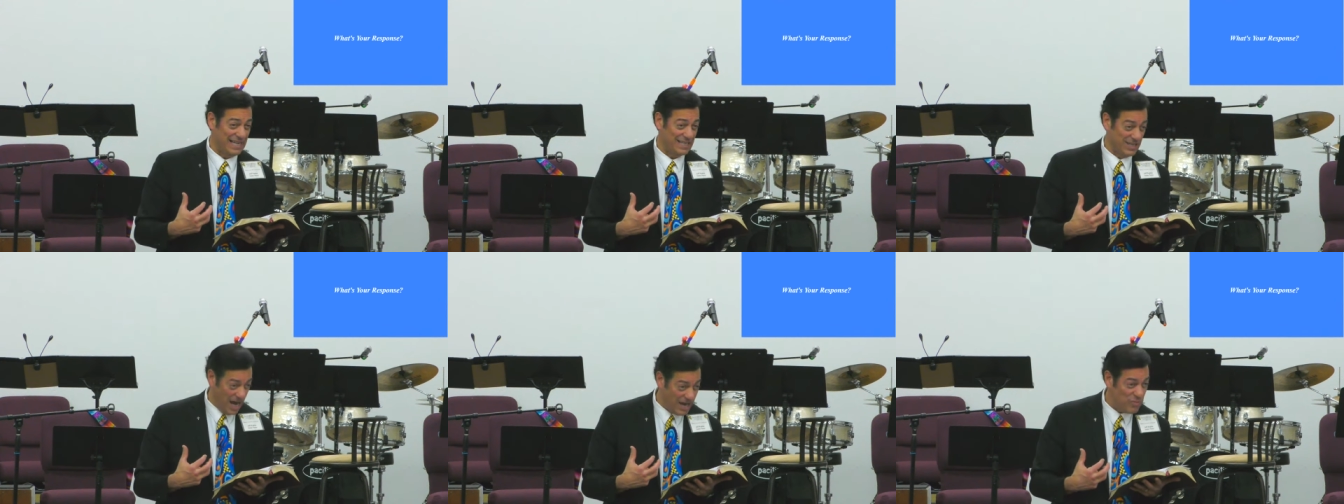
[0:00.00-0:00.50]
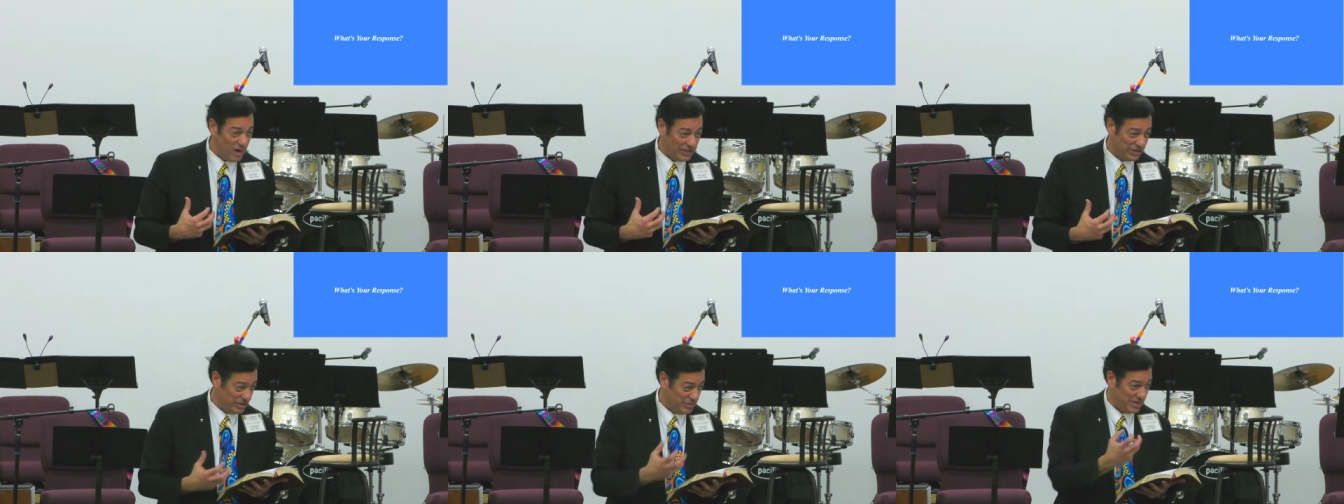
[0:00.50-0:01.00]
God wants
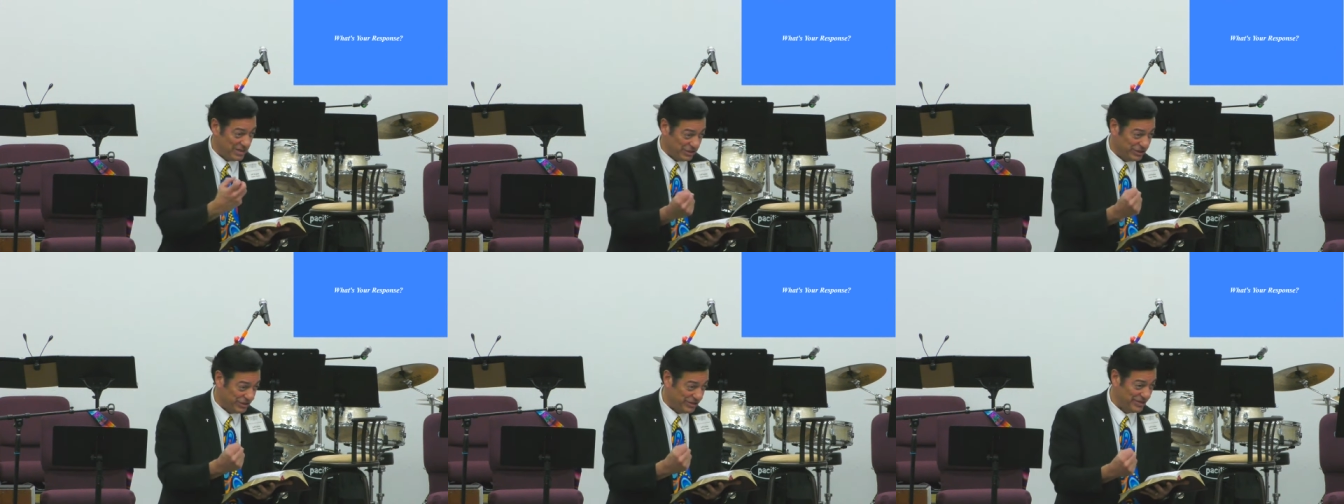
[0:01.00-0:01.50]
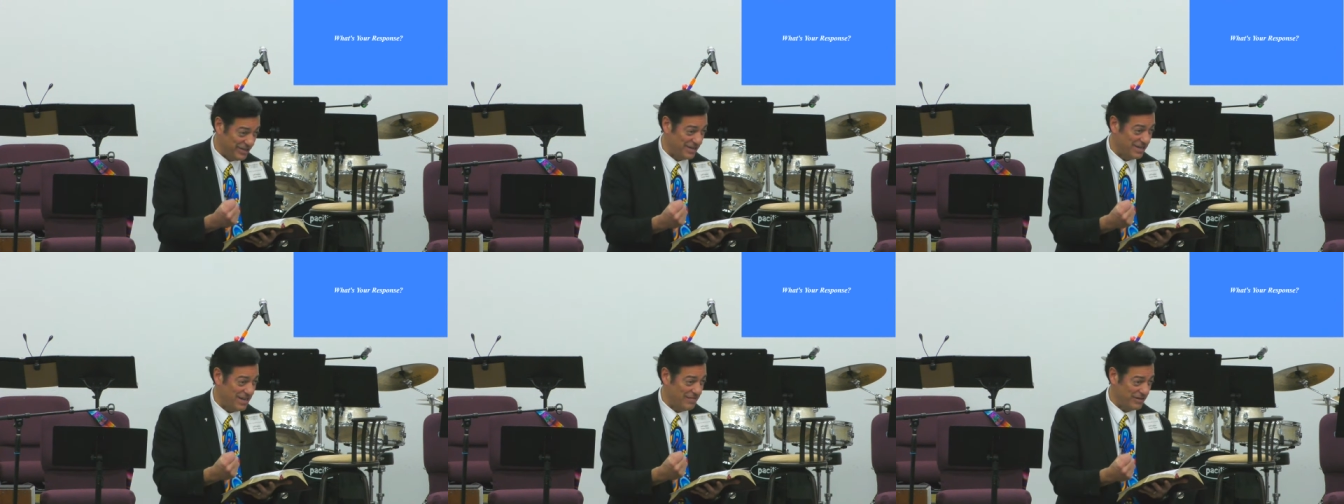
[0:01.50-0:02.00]
you to be assured
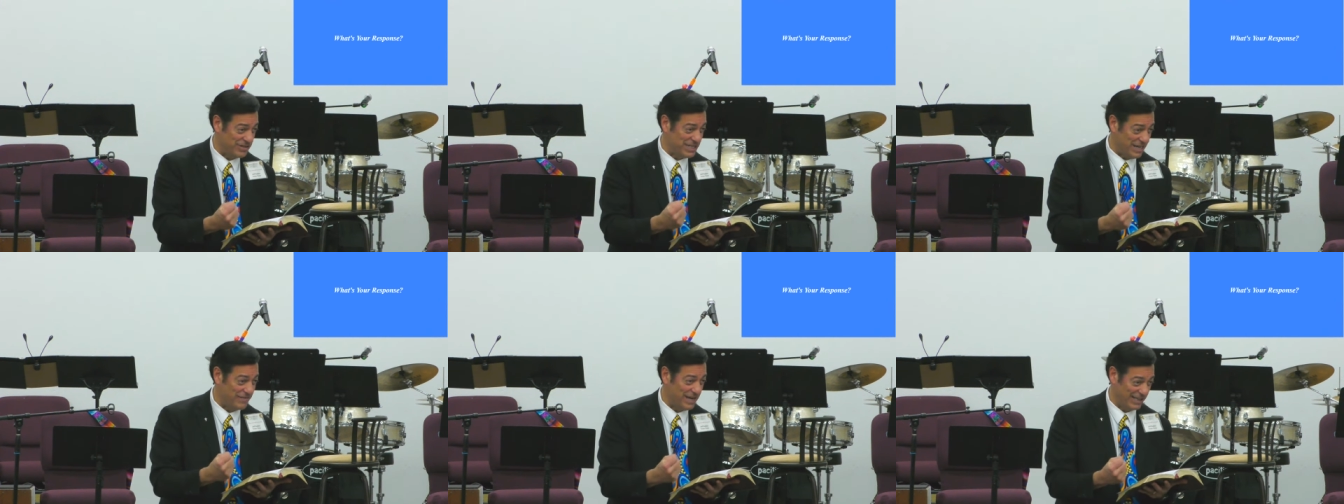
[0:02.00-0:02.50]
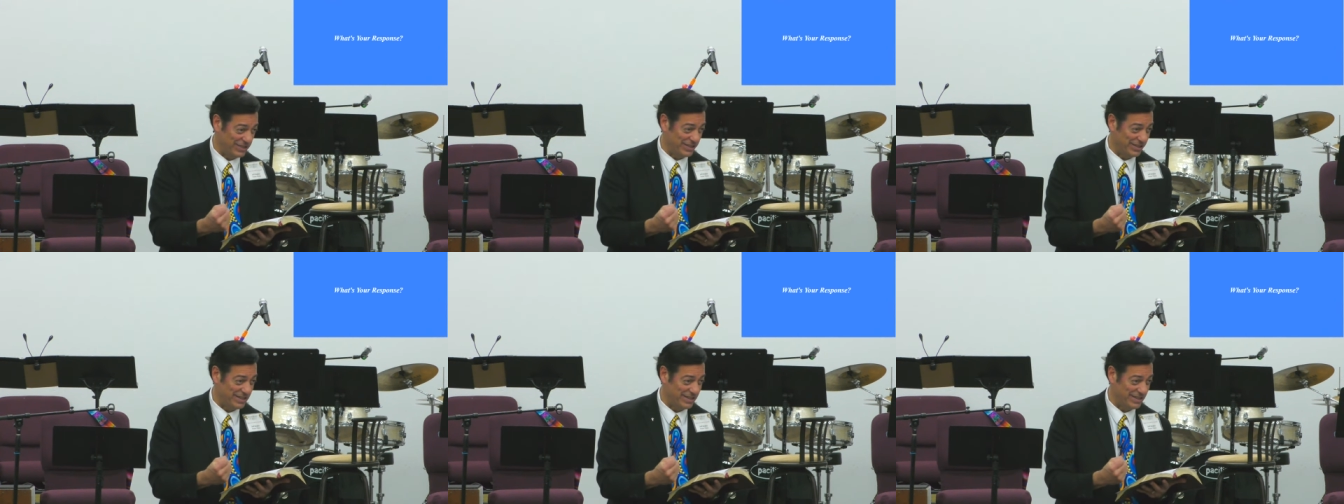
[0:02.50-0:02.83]
of your salvation.